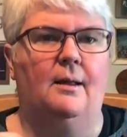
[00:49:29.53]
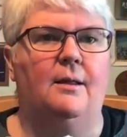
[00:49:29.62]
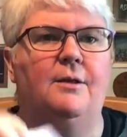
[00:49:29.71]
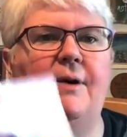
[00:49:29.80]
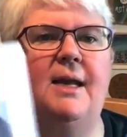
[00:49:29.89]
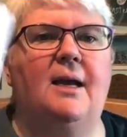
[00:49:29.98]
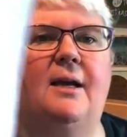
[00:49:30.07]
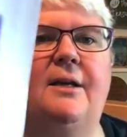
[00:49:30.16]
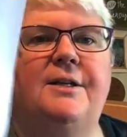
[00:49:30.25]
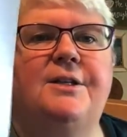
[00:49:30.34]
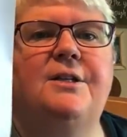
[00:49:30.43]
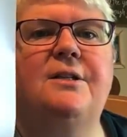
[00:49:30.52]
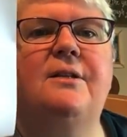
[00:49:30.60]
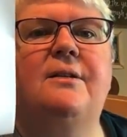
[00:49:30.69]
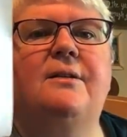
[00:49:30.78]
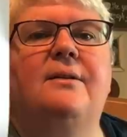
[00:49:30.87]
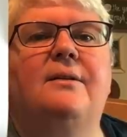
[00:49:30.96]
Three colours.
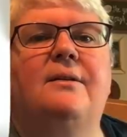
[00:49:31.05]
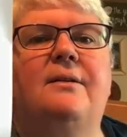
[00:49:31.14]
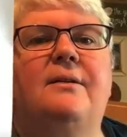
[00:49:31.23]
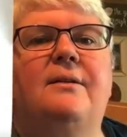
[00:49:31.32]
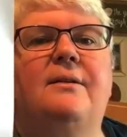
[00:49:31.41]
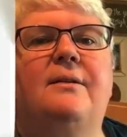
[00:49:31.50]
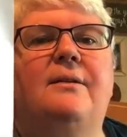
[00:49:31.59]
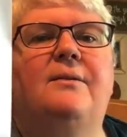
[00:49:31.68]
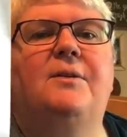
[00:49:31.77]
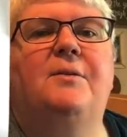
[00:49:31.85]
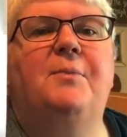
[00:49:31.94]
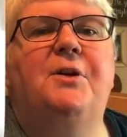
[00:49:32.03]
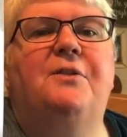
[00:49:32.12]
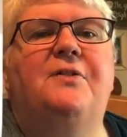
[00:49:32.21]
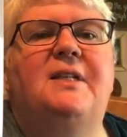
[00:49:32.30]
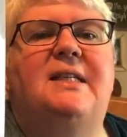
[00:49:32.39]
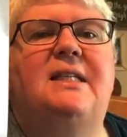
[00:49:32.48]
With
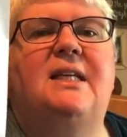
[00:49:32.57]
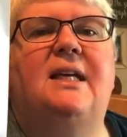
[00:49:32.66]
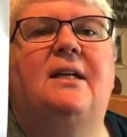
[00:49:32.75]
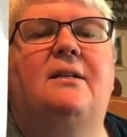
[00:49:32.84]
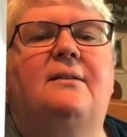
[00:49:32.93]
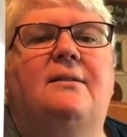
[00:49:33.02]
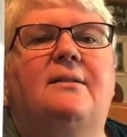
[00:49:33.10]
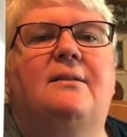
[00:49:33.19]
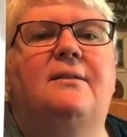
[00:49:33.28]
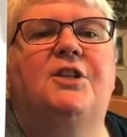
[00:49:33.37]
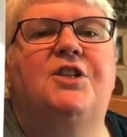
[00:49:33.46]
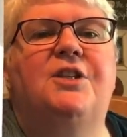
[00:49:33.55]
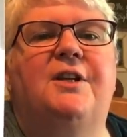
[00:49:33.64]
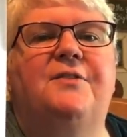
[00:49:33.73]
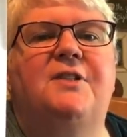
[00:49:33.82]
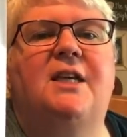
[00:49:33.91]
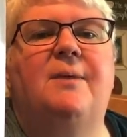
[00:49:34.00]
beautiful detail, just
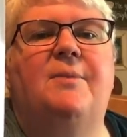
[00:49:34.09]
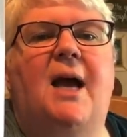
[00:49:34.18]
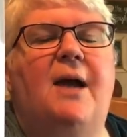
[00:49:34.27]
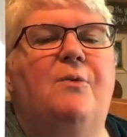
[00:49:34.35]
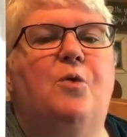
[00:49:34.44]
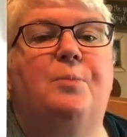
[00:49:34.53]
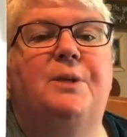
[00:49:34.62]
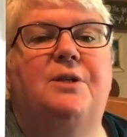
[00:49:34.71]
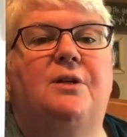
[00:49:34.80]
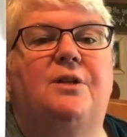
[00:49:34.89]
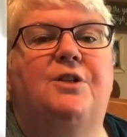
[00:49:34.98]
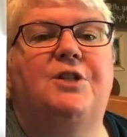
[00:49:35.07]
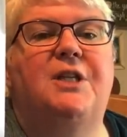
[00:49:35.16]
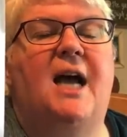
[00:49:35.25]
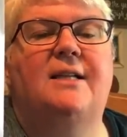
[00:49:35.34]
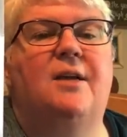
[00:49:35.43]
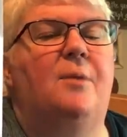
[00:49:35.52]
enough to keep you. I won't be doing,
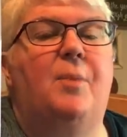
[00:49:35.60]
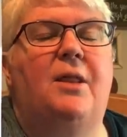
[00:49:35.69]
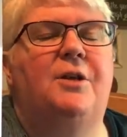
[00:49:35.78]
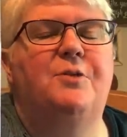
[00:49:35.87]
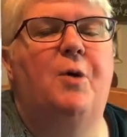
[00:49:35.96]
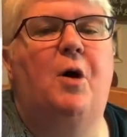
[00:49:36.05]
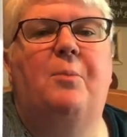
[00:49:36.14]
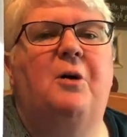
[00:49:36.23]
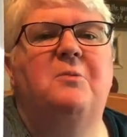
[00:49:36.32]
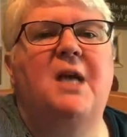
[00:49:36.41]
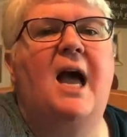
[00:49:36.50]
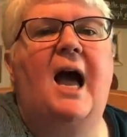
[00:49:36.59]
there's pom-poms.